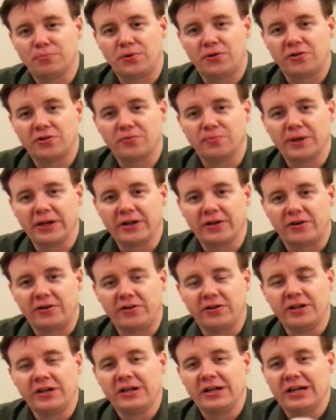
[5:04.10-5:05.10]
bulk
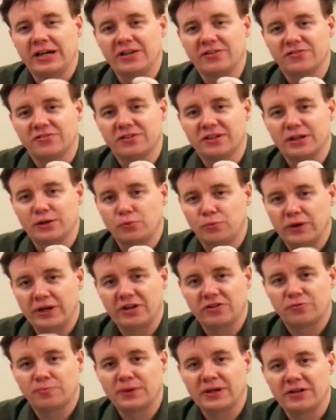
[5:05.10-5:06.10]
mail and see when
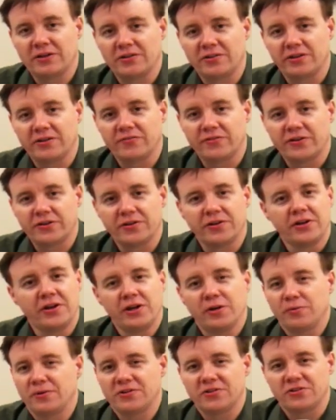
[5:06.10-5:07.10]
it's being delivered,
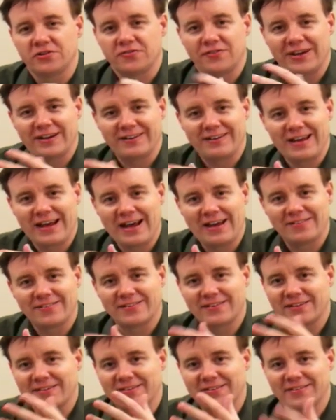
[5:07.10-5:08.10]
which is
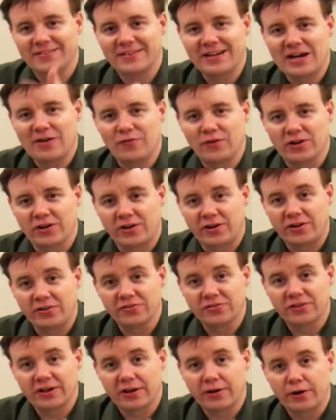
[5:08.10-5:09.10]
fantastic to staff a call
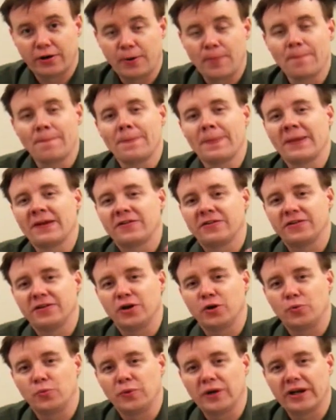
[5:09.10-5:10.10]
center, to
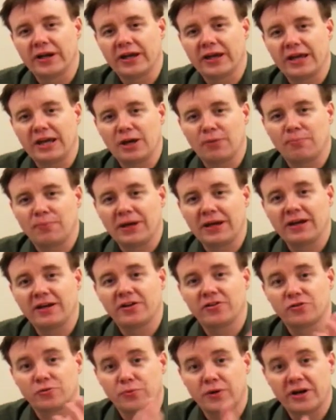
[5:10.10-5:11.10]
know when a campaign
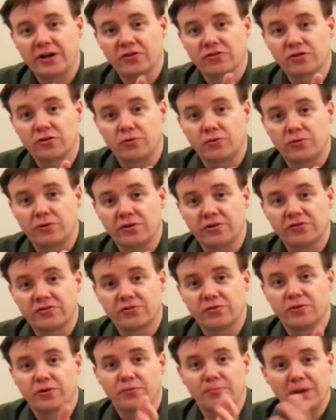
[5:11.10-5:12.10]
has run its course
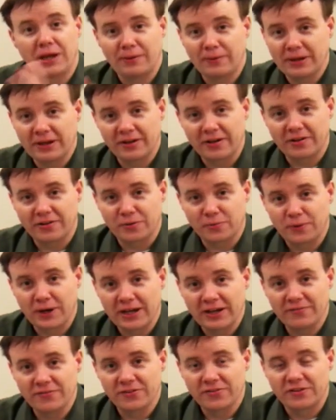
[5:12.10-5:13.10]
or maybe another
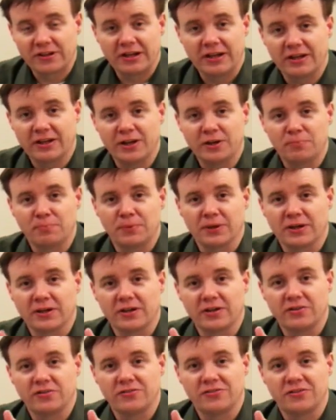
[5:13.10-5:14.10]
wave is going to hit
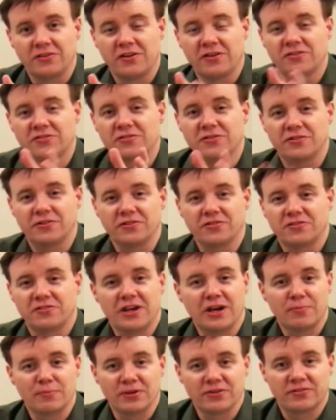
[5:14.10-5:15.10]
because certain
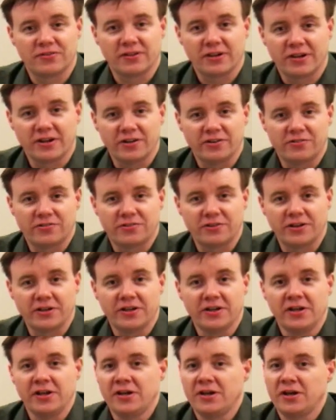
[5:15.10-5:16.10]
segments of the country,
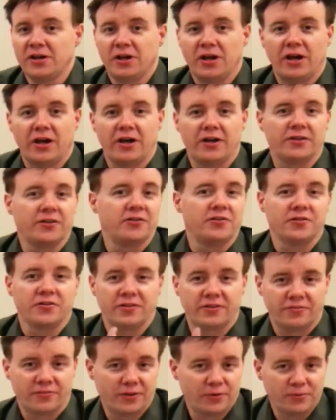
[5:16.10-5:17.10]
the
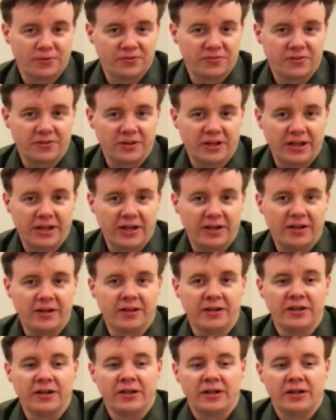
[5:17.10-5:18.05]
delivery was delayed.